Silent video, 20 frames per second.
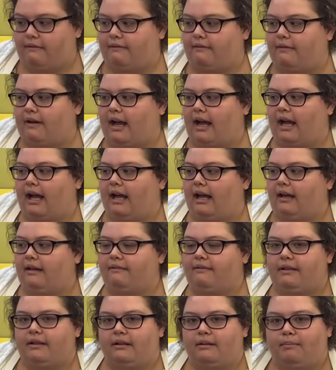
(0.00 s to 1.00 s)

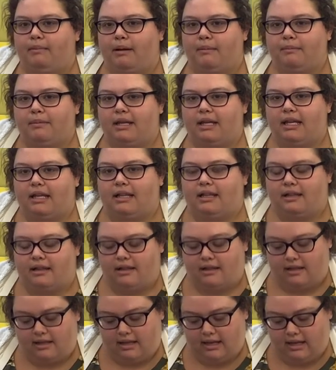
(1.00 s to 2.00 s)
Five little pumpkins
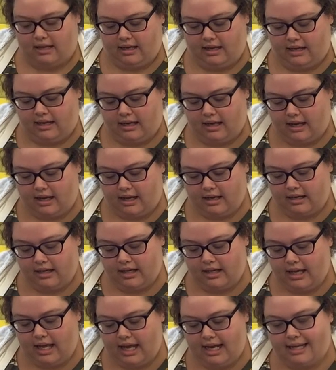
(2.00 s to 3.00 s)
sitting on a
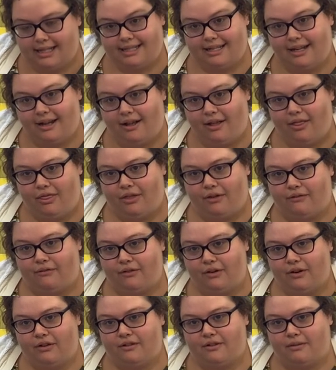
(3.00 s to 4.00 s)
gate. The
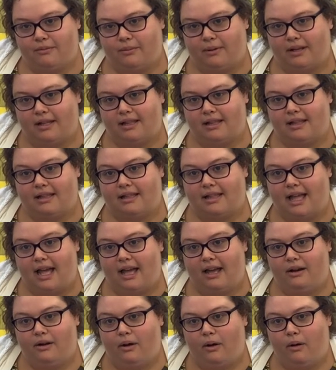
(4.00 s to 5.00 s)
first one
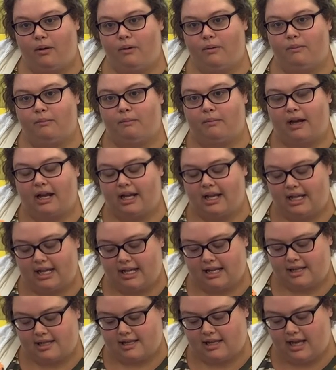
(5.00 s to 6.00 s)
said, oh my,
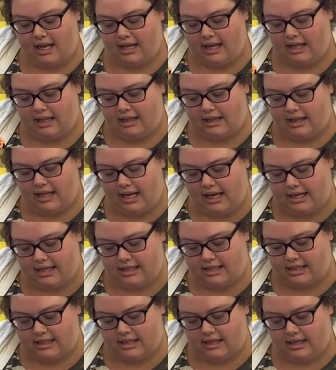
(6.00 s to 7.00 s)
it's getting
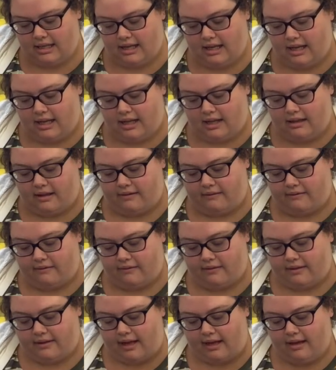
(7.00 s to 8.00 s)
late. The
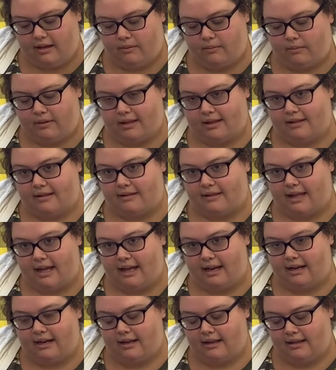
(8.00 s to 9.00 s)
second one
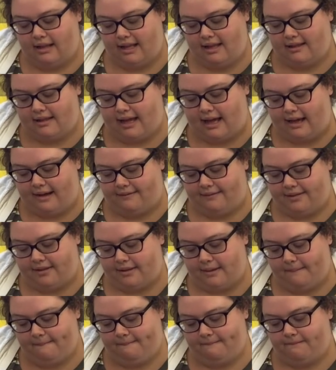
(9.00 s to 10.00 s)
said, let's have
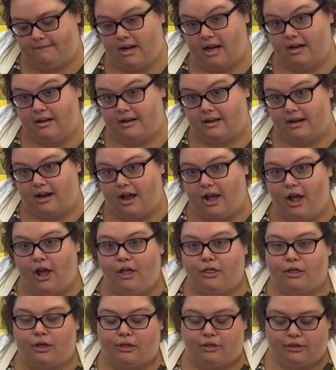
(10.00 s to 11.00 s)
some fun.
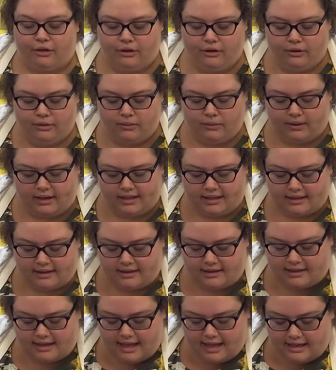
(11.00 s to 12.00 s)
The third one
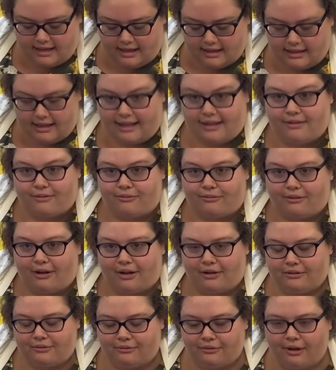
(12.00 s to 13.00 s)
said, let's
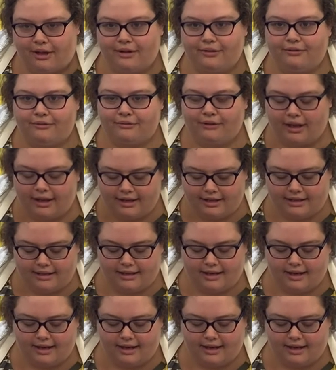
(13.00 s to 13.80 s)
run, run, run.